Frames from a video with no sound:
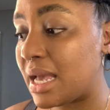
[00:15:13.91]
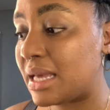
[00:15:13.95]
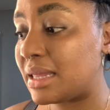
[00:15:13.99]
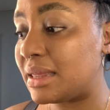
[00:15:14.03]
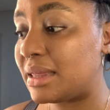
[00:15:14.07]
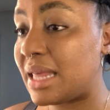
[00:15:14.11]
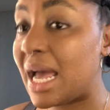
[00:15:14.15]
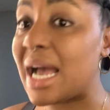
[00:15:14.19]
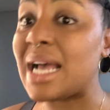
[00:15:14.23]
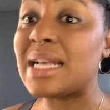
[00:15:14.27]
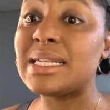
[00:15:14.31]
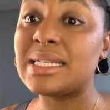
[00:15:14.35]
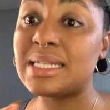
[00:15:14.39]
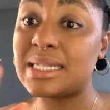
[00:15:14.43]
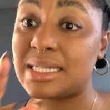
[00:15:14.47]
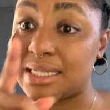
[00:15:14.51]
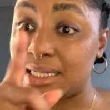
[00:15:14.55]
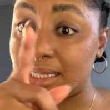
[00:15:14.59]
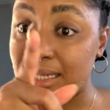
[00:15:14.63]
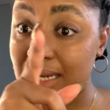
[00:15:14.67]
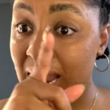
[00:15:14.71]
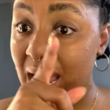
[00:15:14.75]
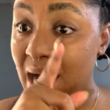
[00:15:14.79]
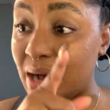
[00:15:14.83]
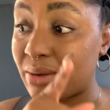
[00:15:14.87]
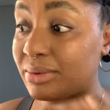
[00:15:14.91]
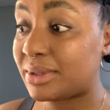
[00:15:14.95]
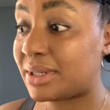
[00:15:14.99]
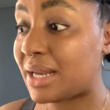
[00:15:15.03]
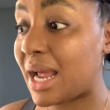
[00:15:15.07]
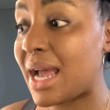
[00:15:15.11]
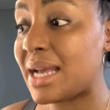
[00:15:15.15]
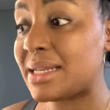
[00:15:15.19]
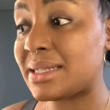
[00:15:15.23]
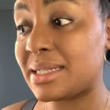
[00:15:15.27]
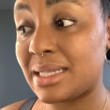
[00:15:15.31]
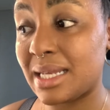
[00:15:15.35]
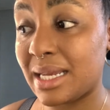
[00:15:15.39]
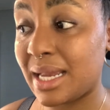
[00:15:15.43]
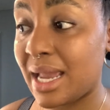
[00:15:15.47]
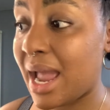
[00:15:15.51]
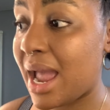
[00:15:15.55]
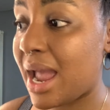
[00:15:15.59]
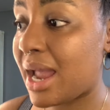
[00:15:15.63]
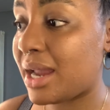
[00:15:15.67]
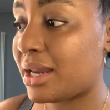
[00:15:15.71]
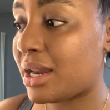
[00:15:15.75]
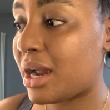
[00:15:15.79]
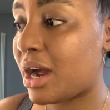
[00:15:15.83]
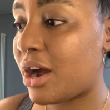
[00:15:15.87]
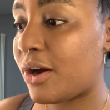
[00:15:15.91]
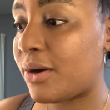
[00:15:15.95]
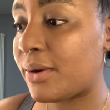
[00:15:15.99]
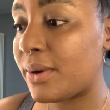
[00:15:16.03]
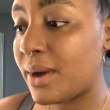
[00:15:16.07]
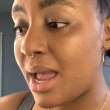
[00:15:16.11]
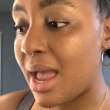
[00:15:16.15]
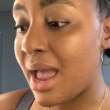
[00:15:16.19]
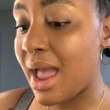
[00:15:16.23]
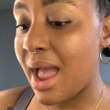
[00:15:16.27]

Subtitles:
That's the gag, y'all.